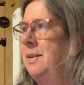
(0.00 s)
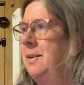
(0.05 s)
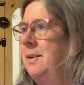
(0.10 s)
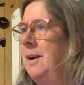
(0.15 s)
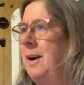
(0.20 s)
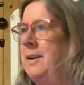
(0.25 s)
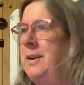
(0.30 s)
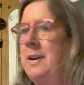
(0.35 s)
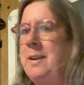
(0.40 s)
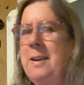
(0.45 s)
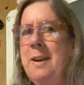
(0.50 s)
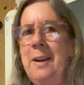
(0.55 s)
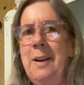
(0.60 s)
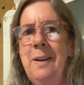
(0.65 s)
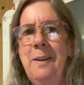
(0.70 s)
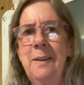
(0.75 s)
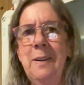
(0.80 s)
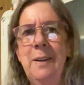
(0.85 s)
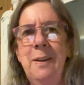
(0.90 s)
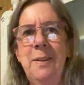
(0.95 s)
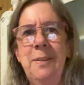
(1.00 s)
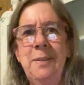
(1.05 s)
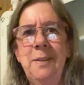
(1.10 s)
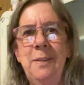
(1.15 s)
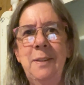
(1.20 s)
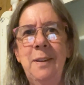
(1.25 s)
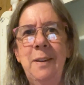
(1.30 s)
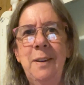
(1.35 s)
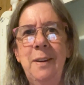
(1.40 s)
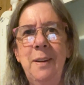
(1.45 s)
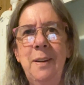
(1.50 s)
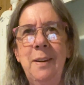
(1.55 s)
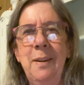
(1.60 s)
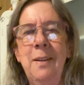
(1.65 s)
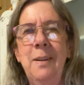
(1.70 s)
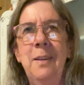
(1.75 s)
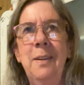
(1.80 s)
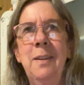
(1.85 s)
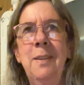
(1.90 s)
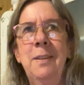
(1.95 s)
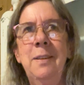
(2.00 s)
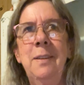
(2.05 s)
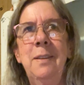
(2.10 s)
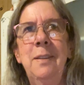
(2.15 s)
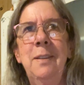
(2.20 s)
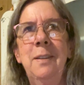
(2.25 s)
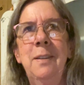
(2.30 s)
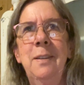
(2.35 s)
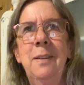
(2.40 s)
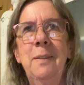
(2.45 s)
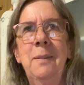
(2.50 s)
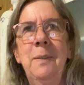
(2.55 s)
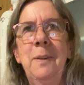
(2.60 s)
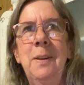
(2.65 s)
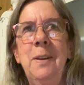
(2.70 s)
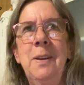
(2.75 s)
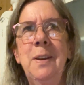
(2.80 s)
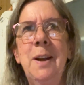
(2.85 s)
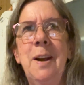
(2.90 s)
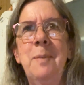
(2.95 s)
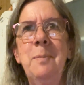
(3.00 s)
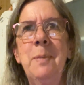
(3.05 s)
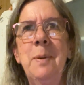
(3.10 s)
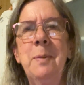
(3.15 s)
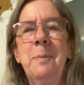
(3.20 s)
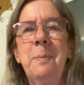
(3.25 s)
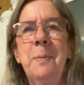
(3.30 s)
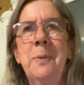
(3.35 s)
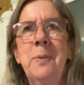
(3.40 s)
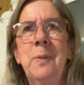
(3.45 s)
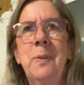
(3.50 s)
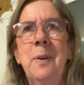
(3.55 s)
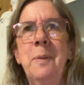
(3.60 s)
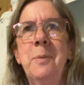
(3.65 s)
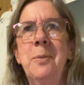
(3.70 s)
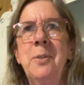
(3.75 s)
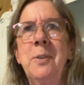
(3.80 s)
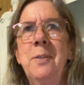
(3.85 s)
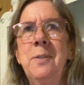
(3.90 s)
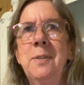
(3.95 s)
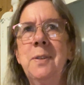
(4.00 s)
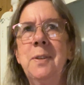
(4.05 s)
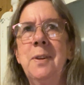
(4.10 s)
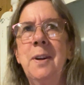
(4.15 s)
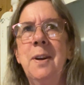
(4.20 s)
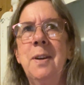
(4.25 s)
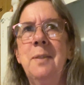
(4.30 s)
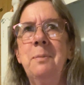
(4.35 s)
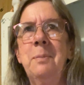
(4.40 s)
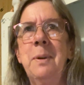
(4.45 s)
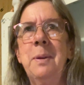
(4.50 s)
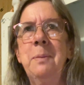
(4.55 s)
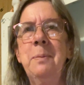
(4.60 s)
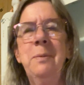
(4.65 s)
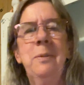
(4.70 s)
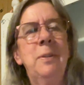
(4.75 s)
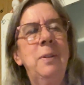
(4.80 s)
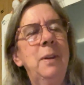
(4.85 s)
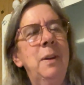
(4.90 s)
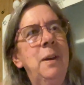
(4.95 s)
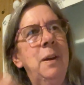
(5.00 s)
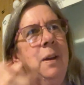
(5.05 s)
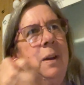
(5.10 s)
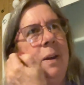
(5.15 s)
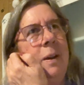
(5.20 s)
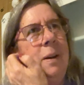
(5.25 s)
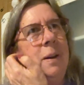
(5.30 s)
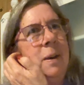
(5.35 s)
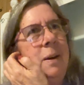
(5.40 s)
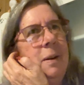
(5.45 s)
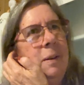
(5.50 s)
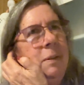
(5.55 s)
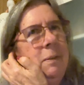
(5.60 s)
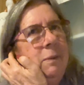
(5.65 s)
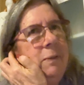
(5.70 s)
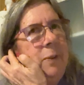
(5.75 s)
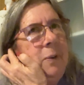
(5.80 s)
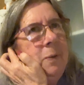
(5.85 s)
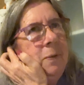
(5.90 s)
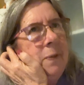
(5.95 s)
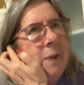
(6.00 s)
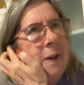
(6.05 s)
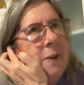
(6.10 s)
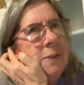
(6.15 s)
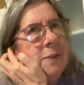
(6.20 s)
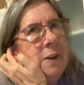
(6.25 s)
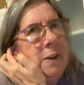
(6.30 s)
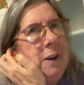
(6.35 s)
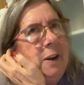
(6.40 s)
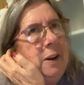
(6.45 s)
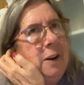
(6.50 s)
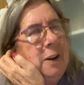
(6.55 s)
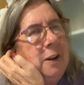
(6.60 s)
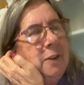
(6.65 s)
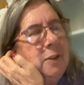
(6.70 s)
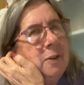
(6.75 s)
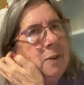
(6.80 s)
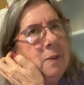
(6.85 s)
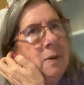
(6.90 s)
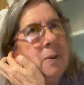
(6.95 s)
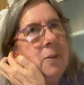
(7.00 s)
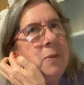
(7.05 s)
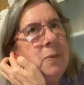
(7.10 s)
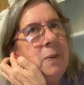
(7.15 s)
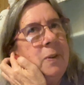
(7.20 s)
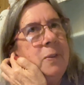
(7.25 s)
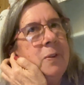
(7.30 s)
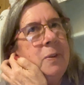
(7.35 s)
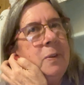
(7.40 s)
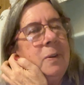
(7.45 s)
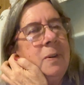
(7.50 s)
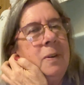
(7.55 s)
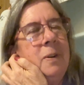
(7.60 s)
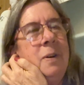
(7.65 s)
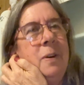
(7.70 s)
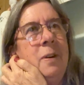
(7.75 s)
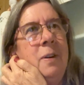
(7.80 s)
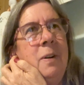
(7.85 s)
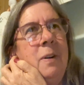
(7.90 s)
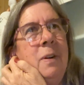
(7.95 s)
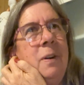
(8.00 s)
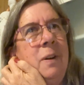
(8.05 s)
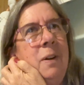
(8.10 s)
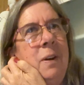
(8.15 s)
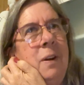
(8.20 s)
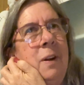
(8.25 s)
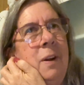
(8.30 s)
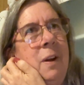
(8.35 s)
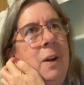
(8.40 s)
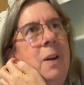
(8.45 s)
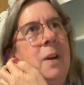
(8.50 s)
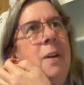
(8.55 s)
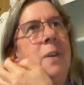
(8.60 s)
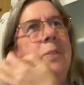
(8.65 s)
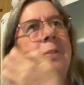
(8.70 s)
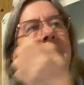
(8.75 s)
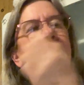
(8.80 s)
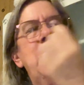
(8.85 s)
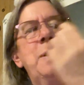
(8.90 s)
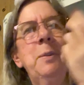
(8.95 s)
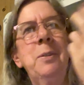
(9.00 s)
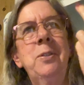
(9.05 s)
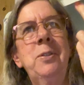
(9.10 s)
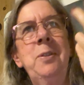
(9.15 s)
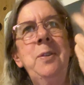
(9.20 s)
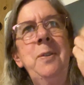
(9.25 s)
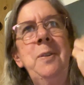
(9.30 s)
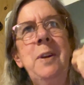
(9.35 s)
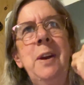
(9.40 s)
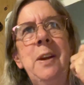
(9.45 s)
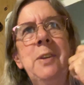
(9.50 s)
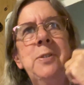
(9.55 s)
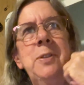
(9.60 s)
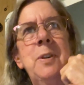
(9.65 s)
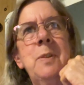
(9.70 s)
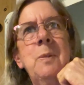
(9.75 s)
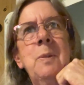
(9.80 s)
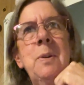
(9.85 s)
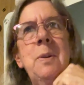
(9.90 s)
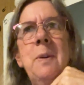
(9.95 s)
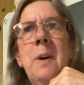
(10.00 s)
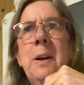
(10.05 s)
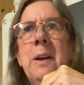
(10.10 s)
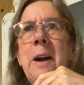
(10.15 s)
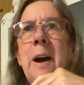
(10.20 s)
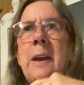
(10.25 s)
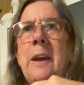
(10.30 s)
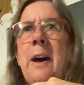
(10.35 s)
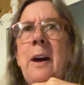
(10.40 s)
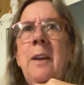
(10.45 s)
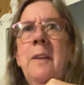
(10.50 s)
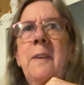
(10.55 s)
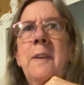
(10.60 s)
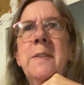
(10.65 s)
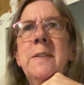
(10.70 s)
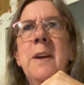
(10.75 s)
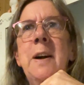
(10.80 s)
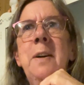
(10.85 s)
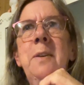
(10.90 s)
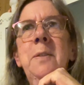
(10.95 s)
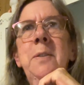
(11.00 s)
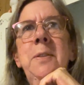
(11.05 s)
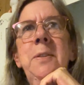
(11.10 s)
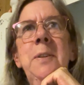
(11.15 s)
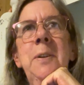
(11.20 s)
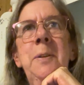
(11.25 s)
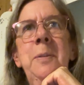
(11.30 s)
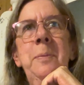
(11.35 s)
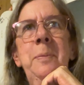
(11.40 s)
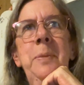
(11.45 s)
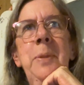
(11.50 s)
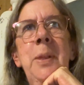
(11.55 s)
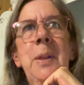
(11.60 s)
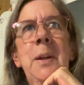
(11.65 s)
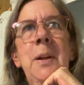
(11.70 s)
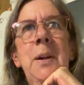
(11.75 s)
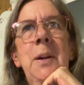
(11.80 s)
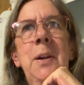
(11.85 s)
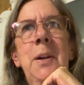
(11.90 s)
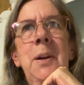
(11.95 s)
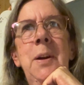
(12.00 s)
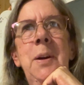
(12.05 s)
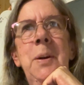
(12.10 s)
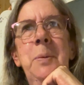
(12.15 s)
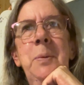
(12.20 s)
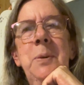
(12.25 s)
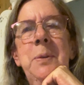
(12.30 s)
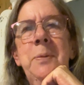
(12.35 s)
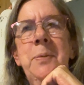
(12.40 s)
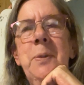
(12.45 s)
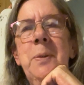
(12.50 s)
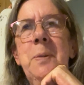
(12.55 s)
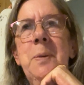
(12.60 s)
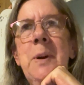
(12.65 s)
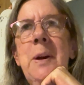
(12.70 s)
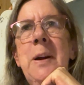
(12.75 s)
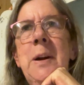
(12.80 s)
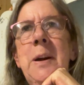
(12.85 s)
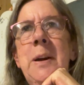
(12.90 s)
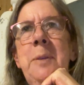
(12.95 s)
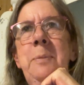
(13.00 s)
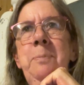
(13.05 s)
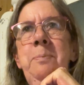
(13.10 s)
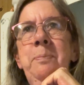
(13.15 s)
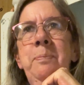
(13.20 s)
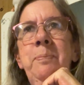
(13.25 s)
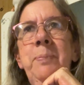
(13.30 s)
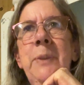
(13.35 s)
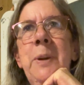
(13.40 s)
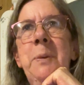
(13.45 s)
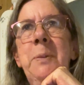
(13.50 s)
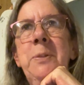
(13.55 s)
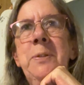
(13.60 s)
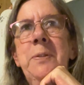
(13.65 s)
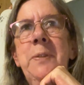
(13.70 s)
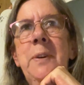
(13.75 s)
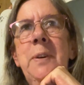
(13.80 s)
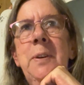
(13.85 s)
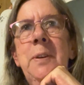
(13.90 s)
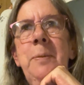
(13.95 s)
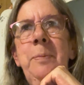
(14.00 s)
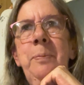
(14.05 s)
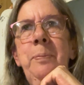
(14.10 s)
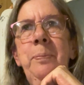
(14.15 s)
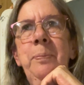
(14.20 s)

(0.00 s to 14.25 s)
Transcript: I did get out yesterday when I got my prescriptions and got my few things I needed at the grocery store. So that was 2 days in a row I got out of this house. Went for a ride. That was fun.